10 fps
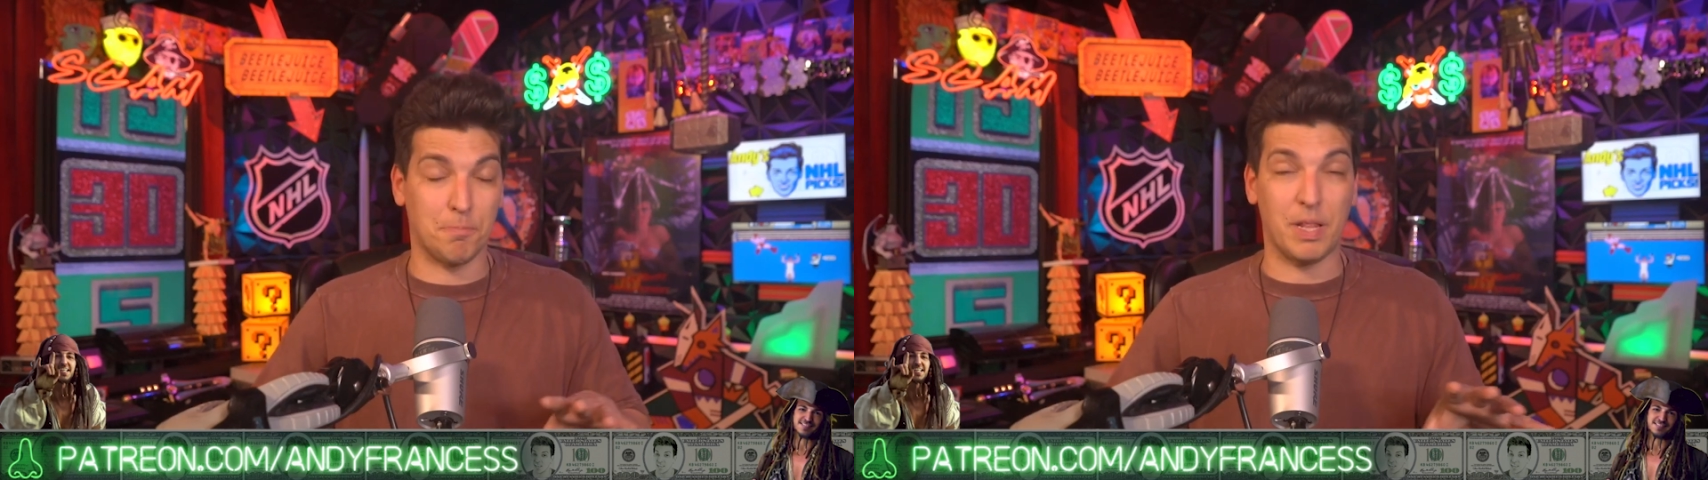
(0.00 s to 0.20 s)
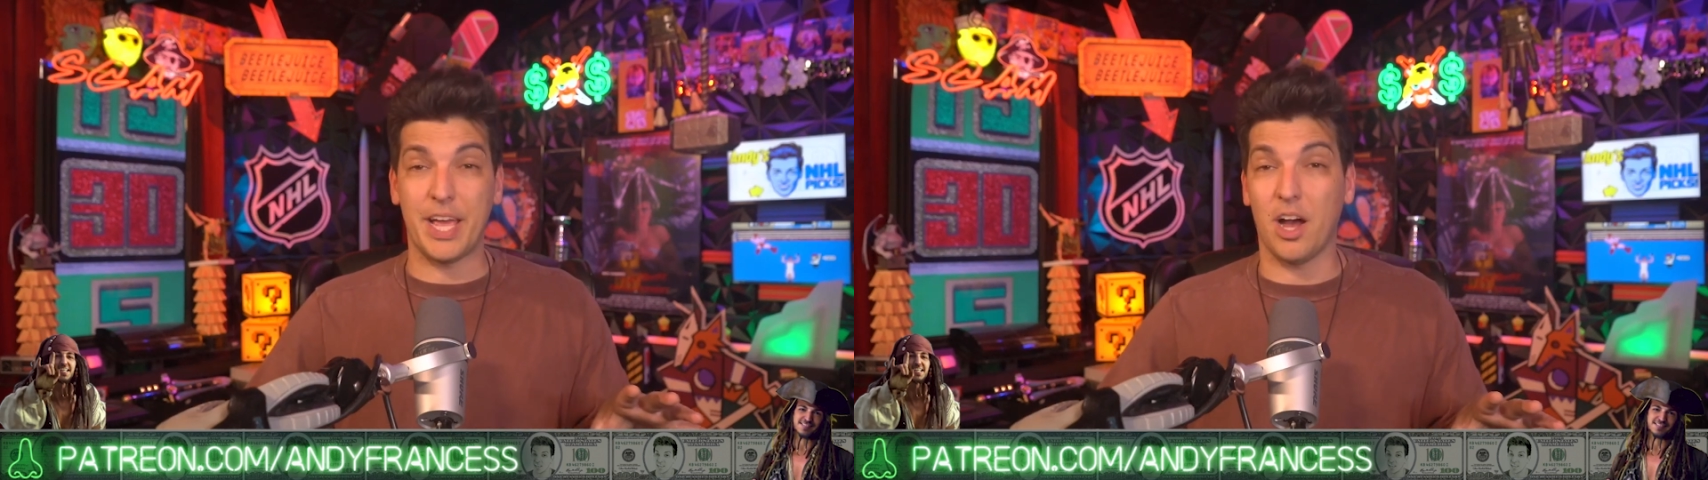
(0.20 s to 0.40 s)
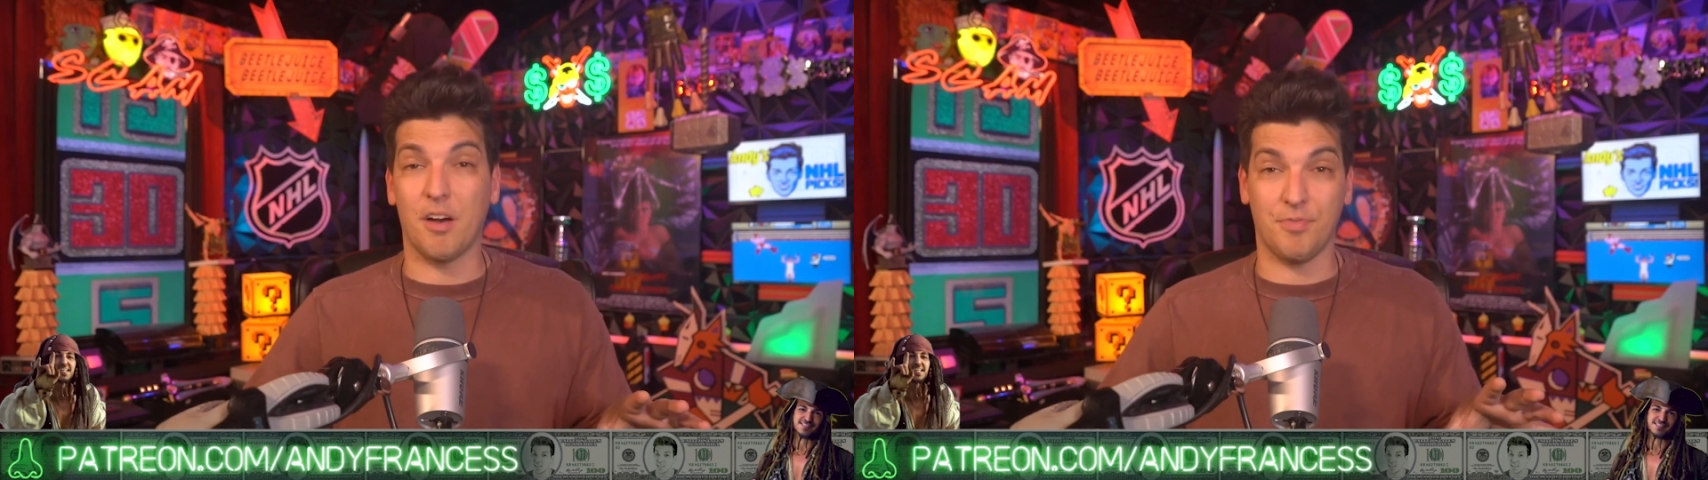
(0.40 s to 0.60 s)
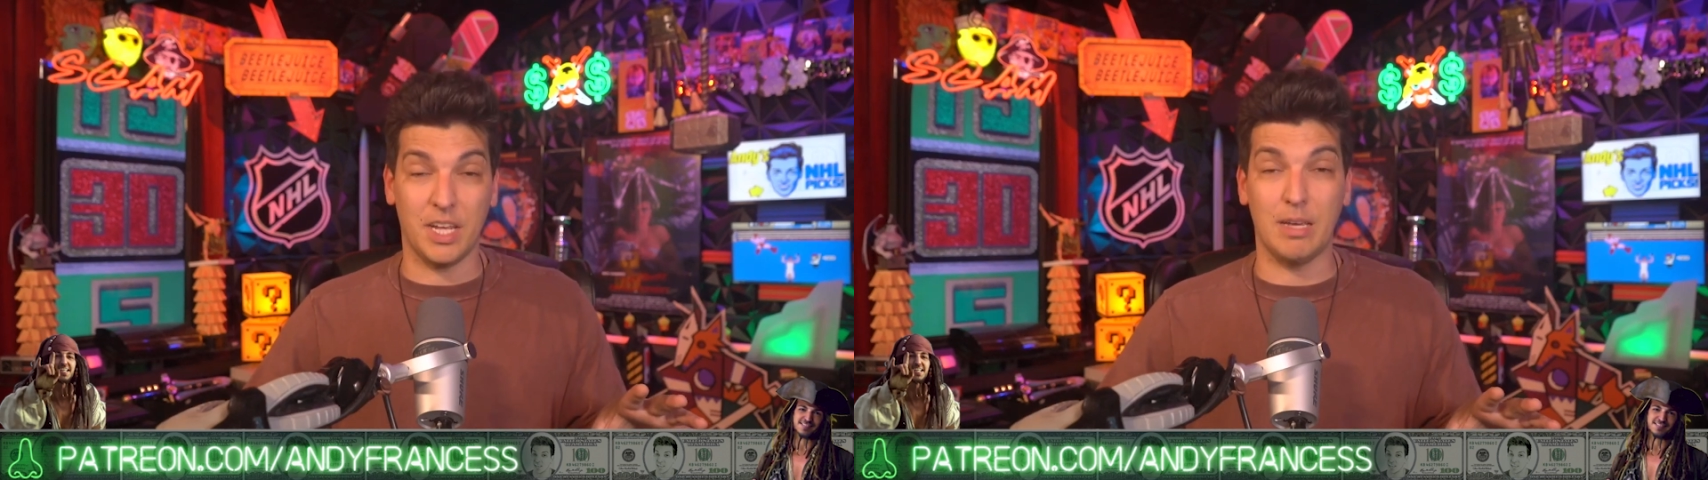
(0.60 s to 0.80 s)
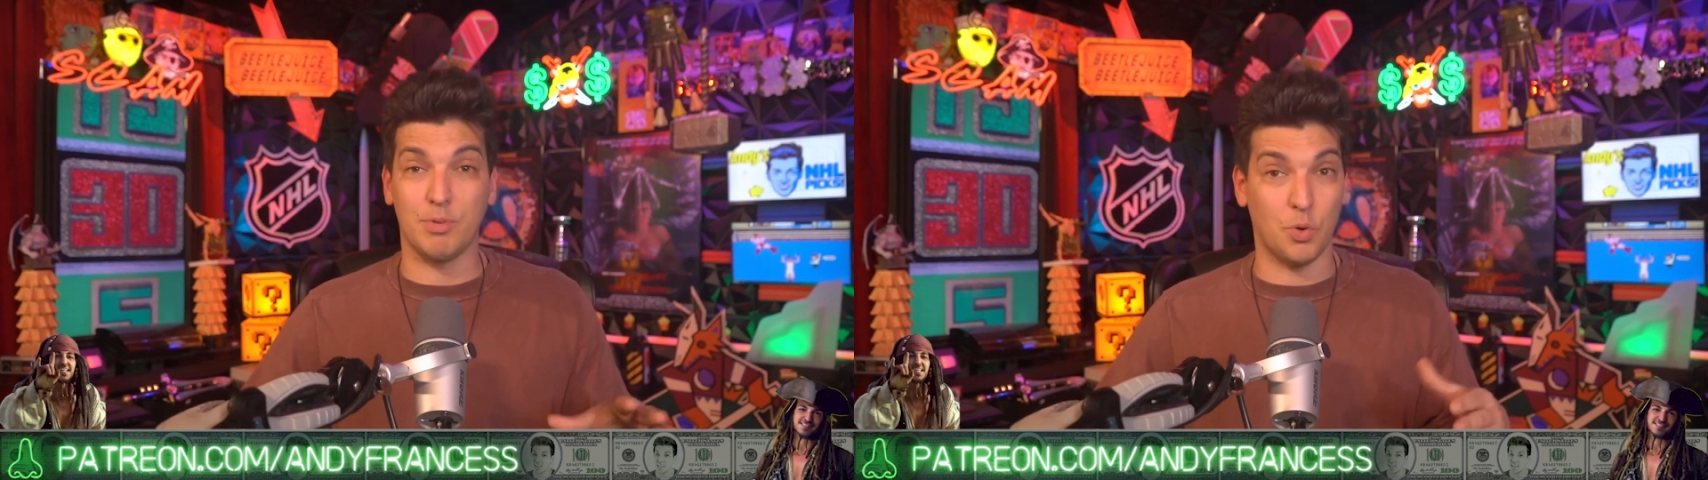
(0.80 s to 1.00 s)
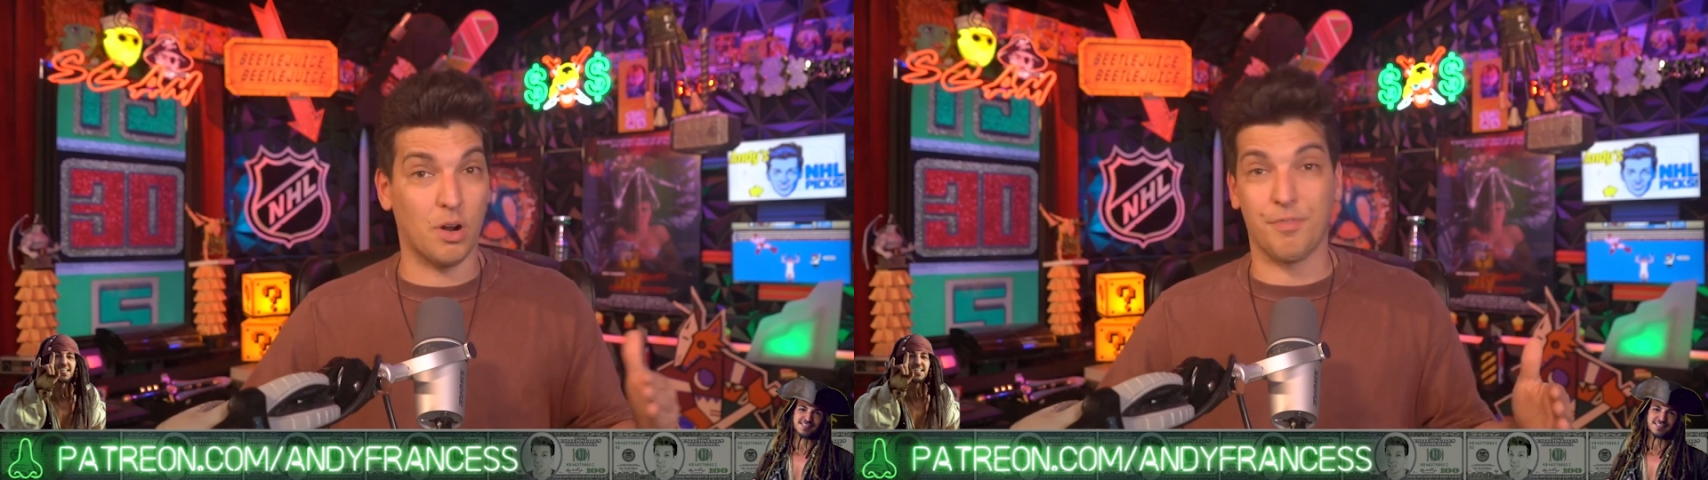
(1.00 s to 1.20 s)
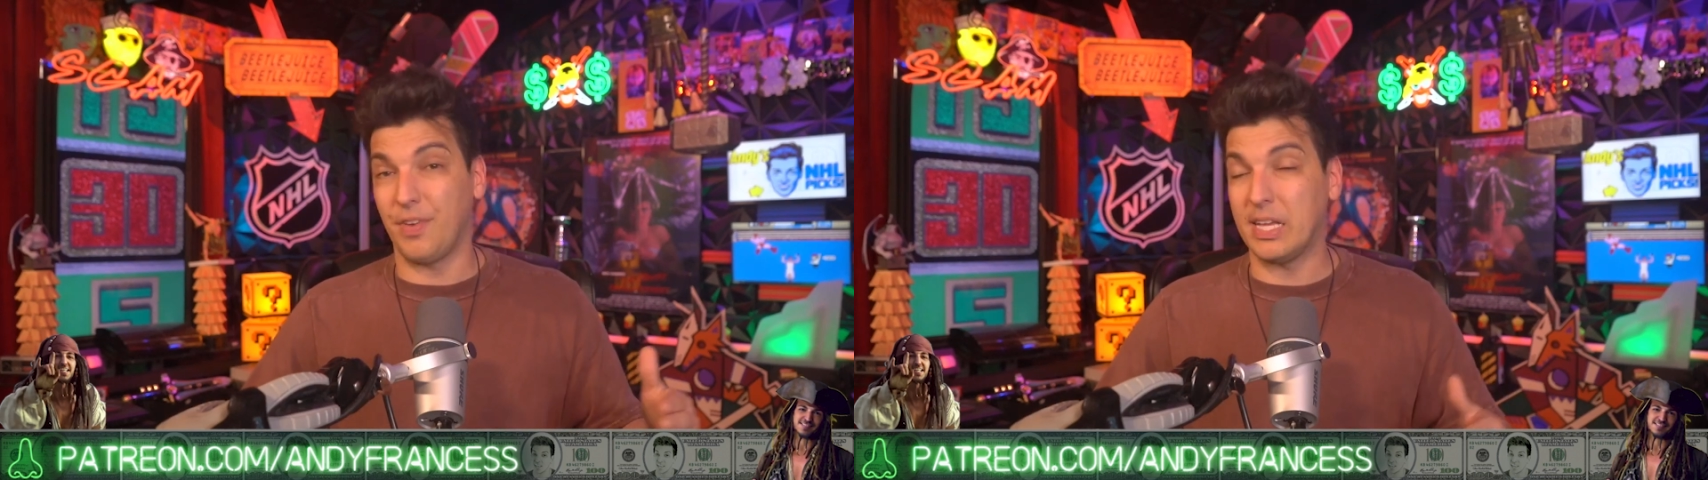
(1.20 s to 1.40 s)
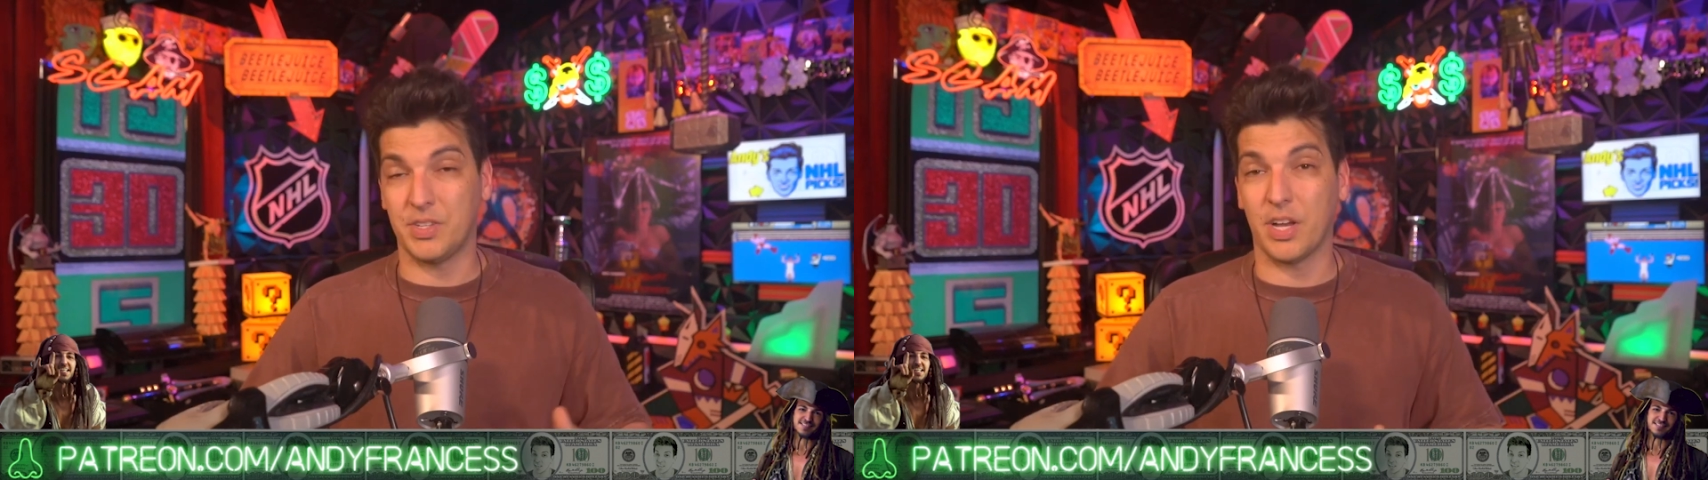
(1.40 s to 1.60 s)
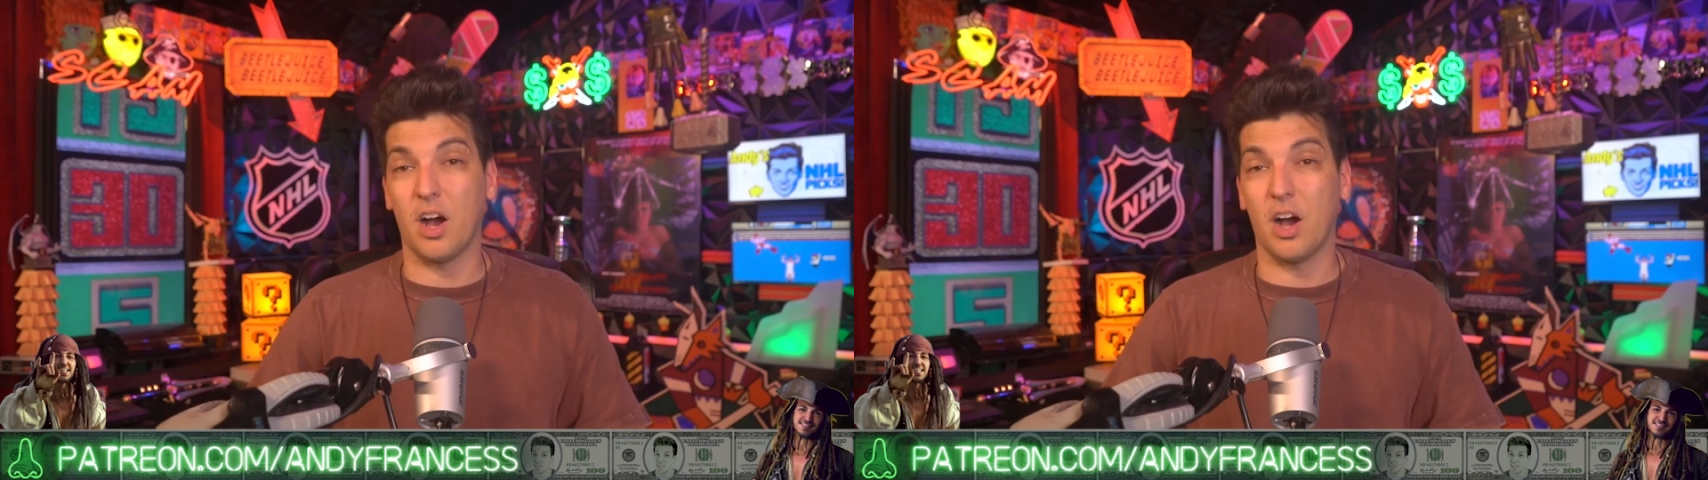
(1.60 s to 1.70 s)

playoff teams who are facing